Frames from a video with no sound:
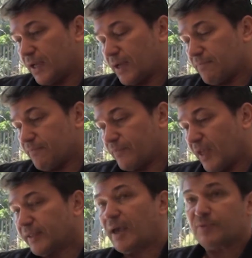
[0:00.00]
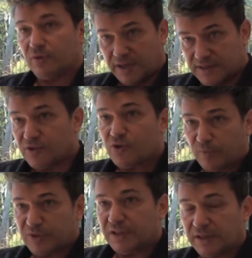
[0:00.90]
encapsulates
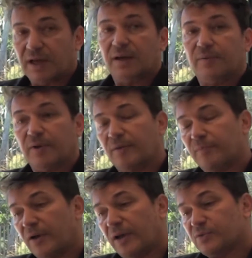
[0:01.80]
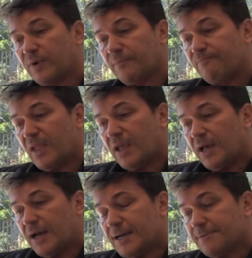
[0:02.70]
interpreting as well.
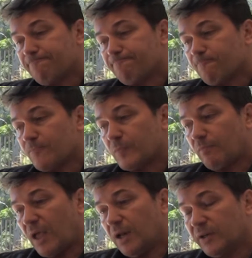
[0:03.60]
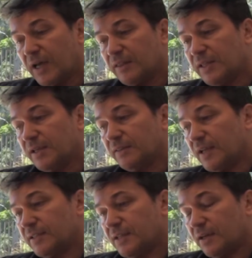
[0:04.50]
Look, I think
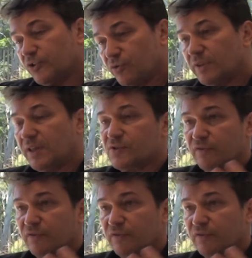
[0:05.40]
that there are two things.